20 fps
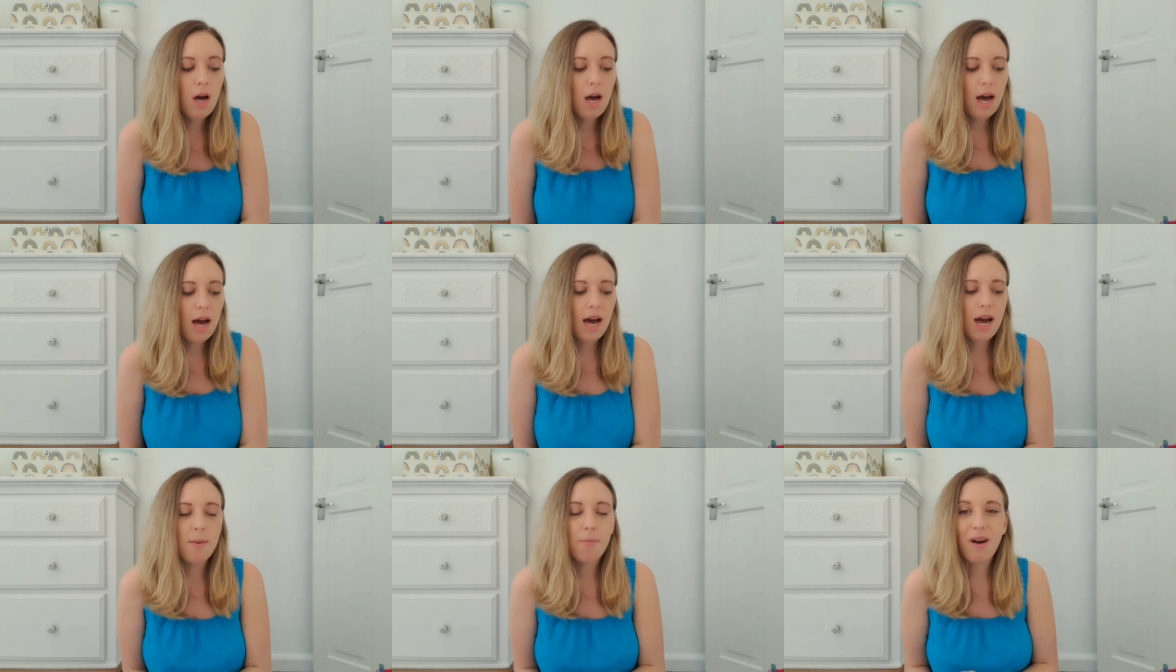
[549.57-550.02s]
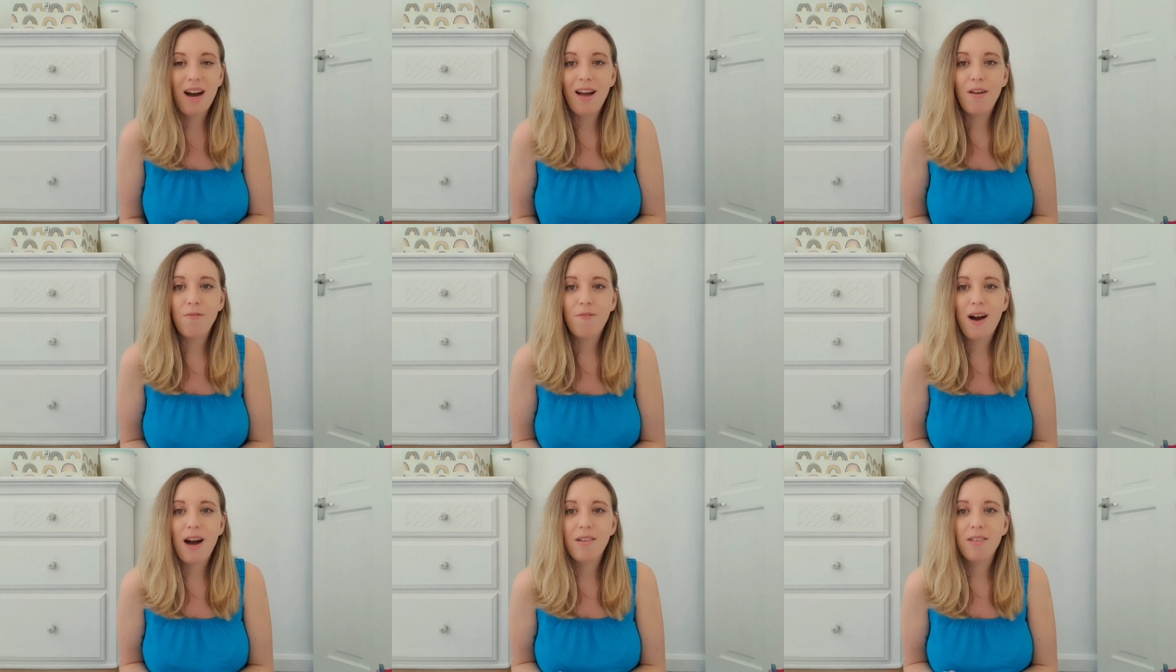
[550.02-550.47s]
but I
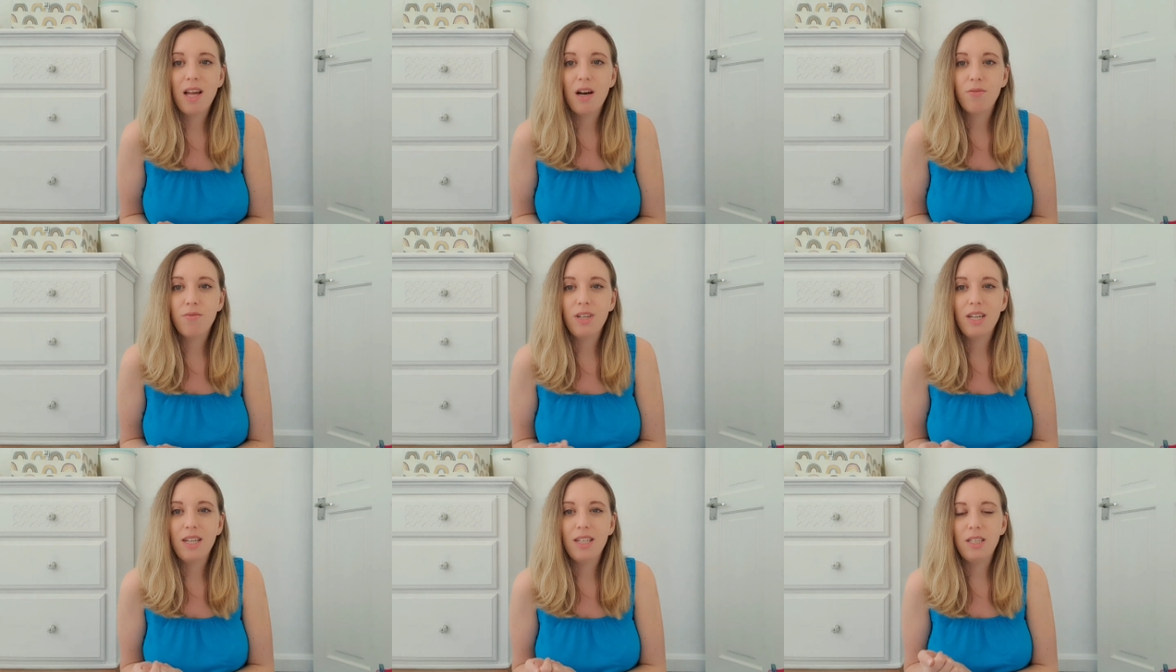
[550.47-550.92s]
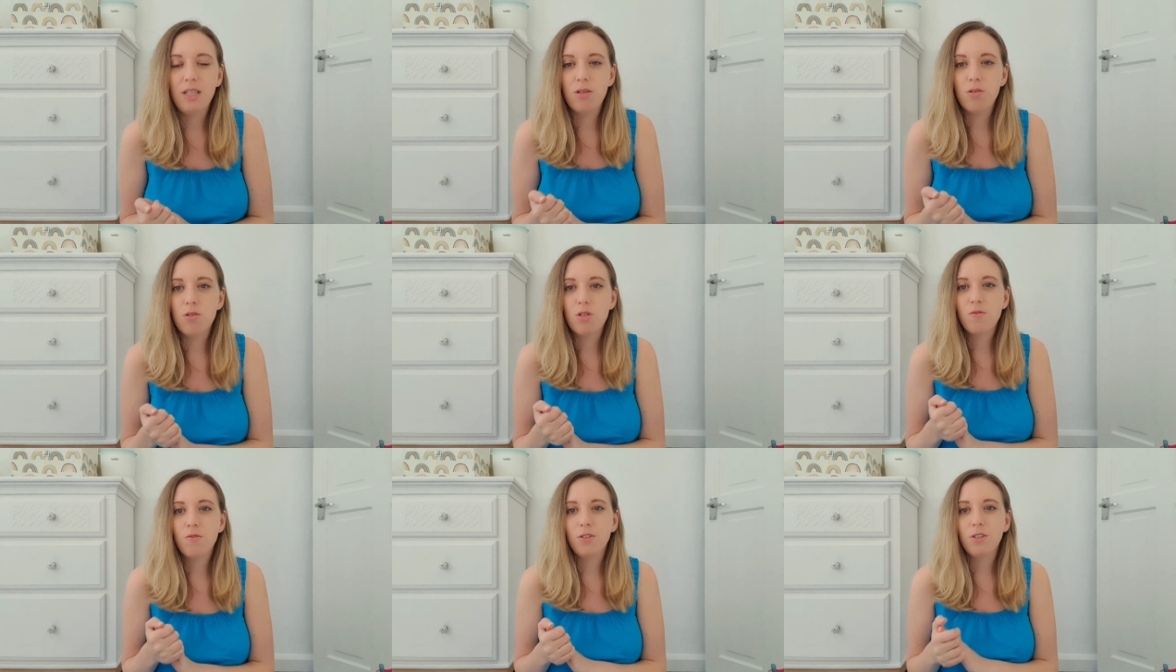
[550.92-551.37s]
found that really
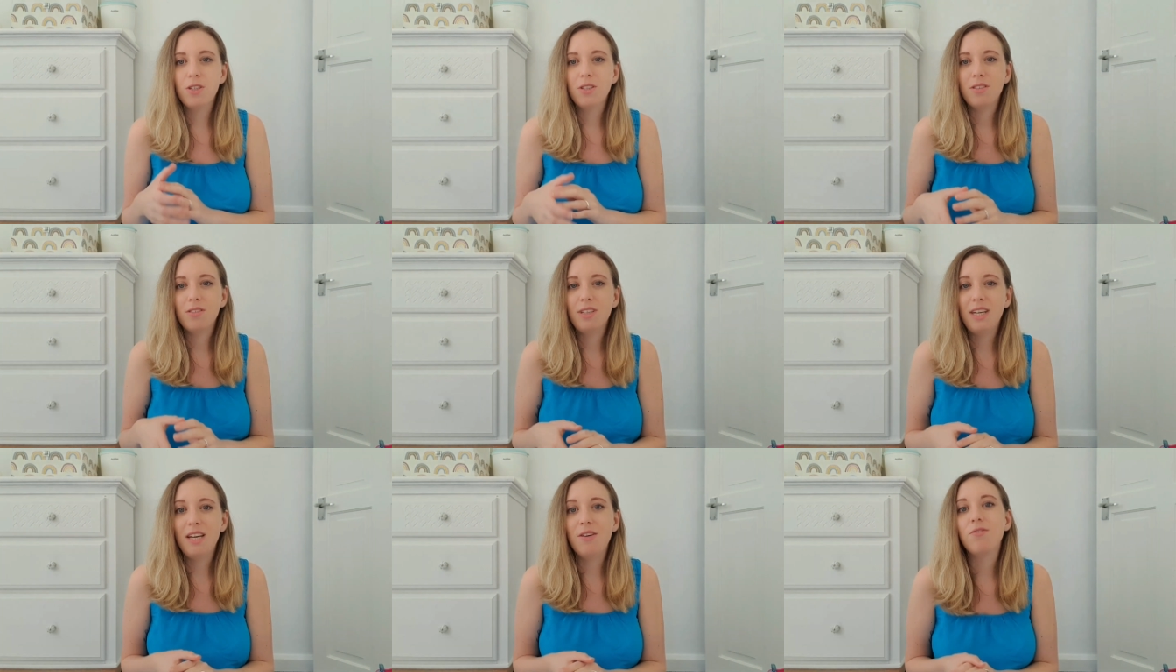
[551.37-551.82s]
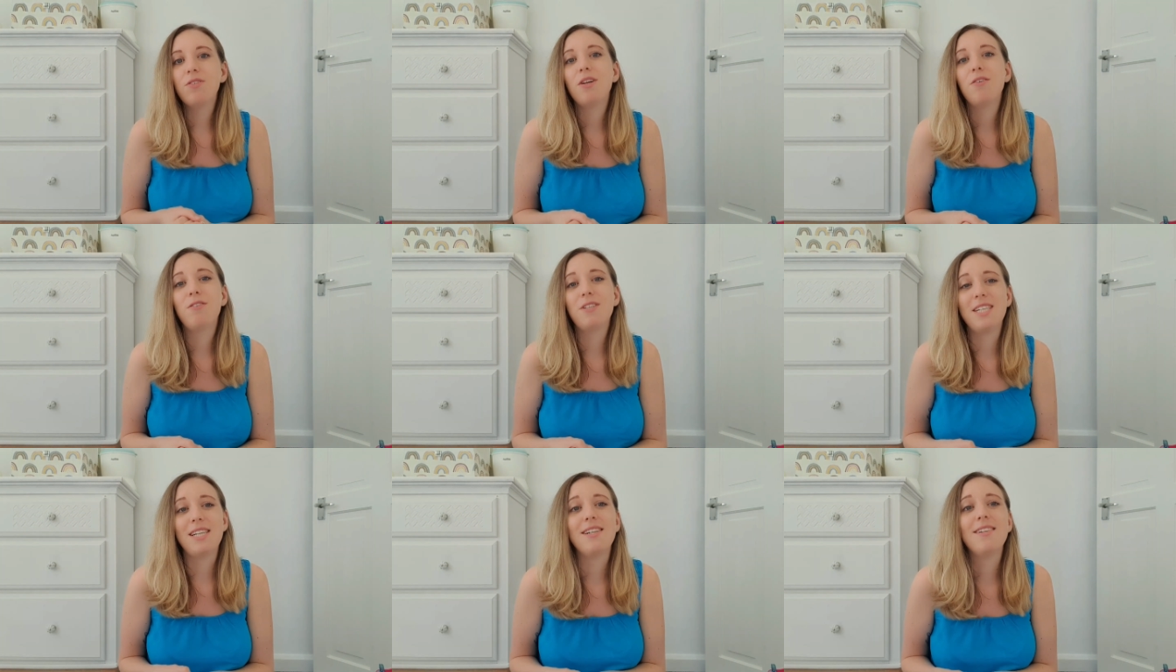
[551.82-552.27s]
useful even if
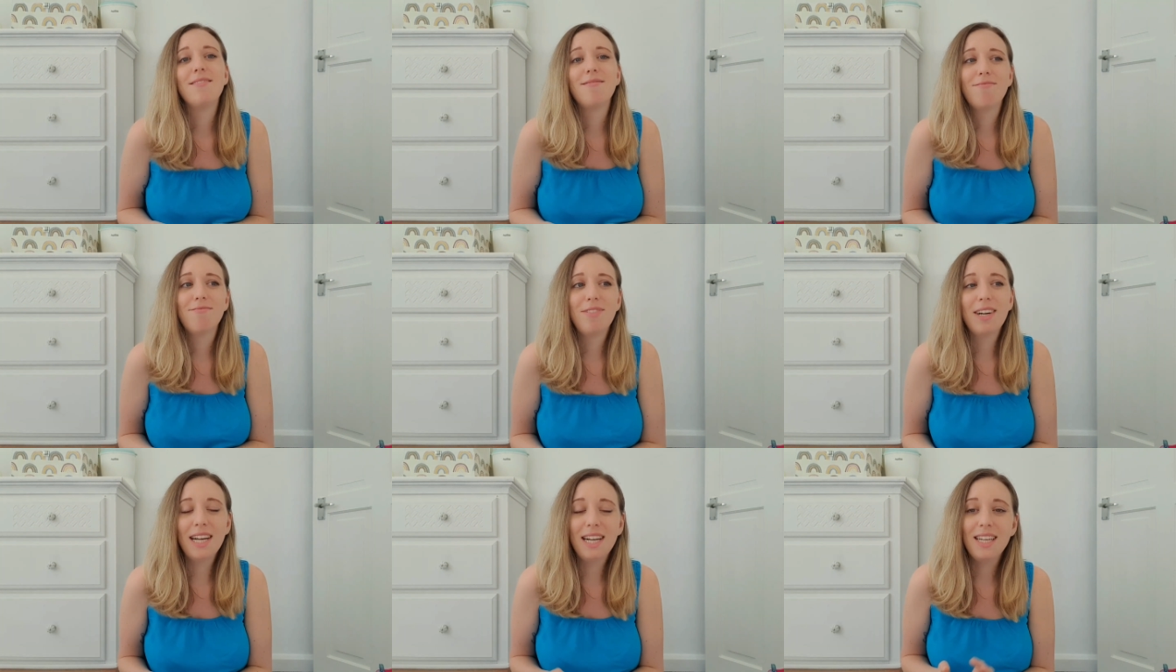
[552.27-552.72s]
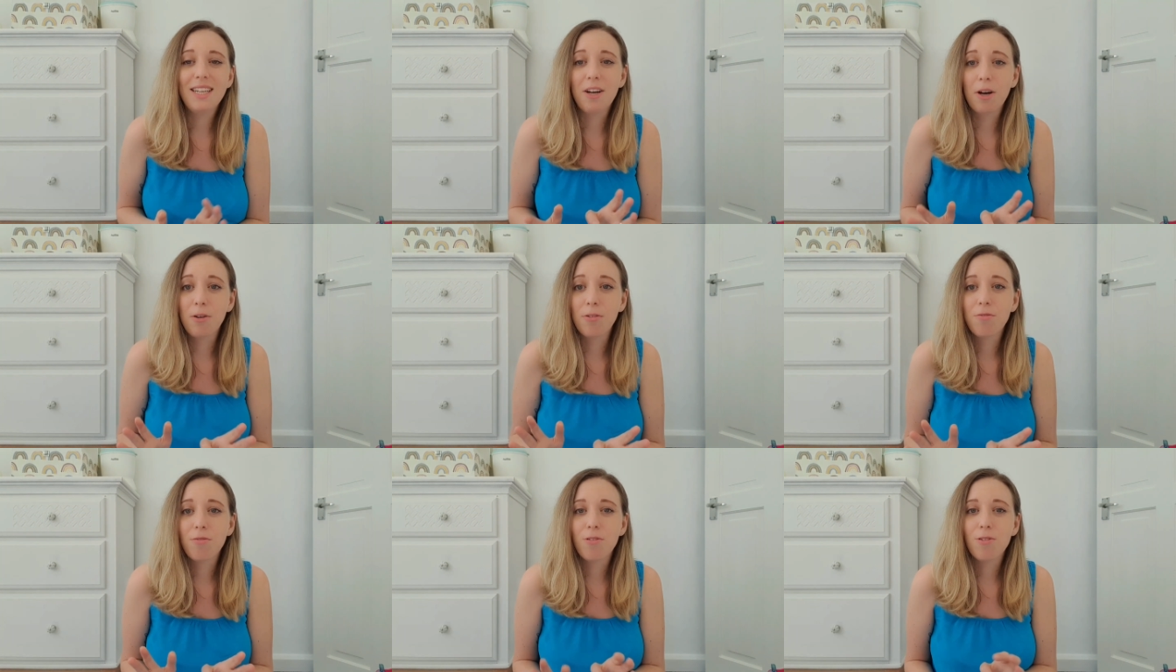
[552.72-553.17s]
I didn't really go
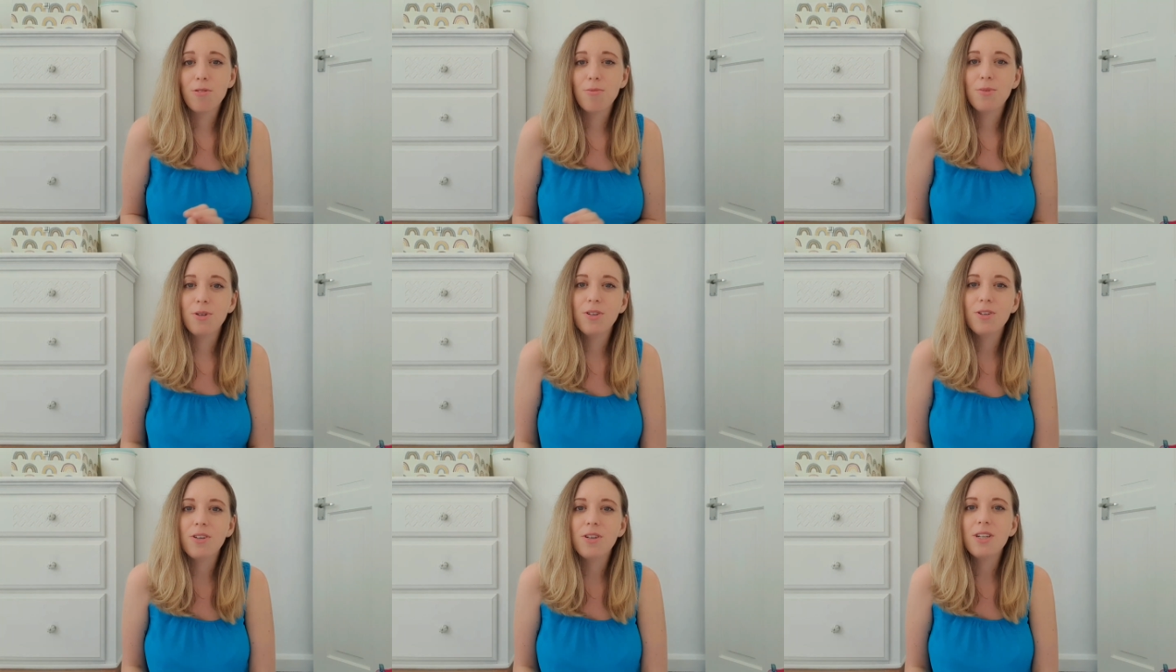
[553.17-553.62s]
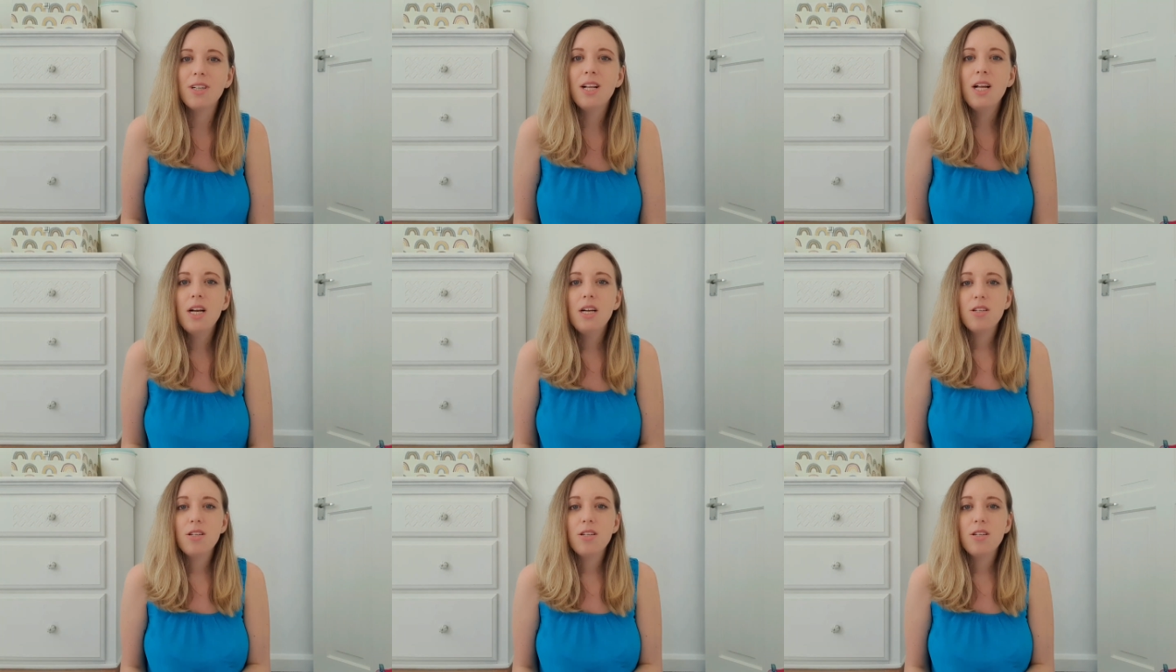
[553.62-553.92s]
through them all.